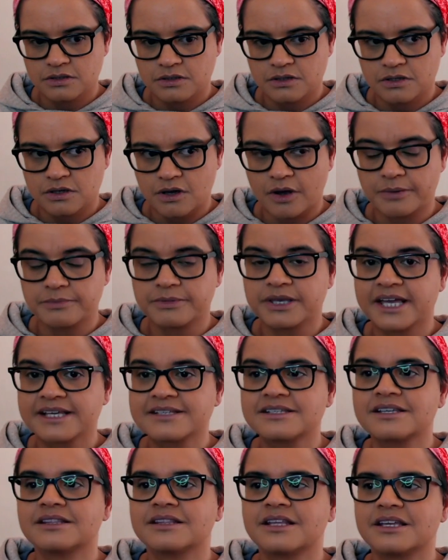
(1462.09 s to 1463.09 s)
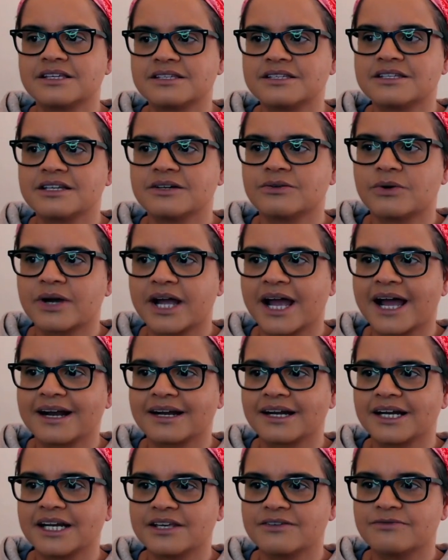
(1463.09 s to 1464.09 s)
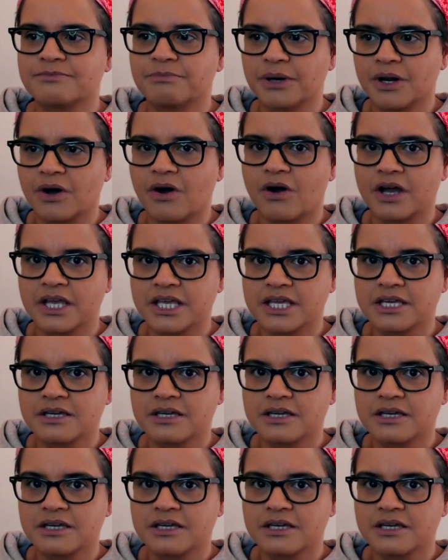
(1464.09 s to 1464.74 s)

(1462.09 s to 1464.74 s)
I'm guessing they still can't leave Bly,